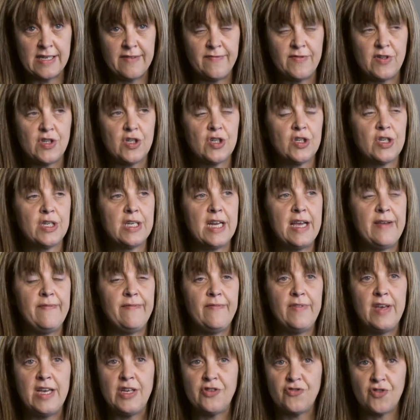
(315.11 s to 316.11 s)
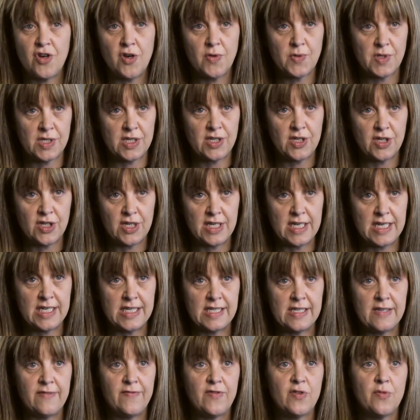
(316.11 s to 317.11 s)
they've done in vitro
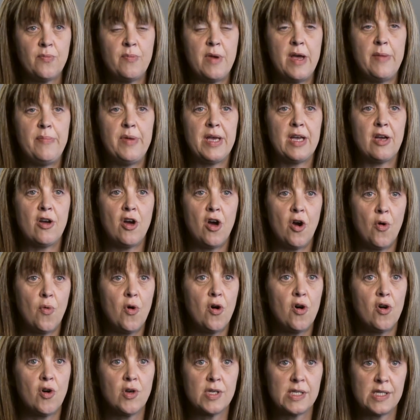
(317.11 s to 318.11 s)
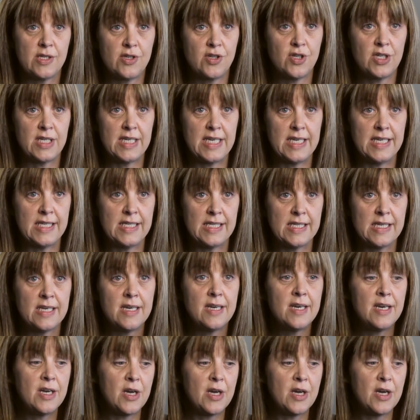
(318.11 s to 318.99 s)
studies, they've done maybe cohort studies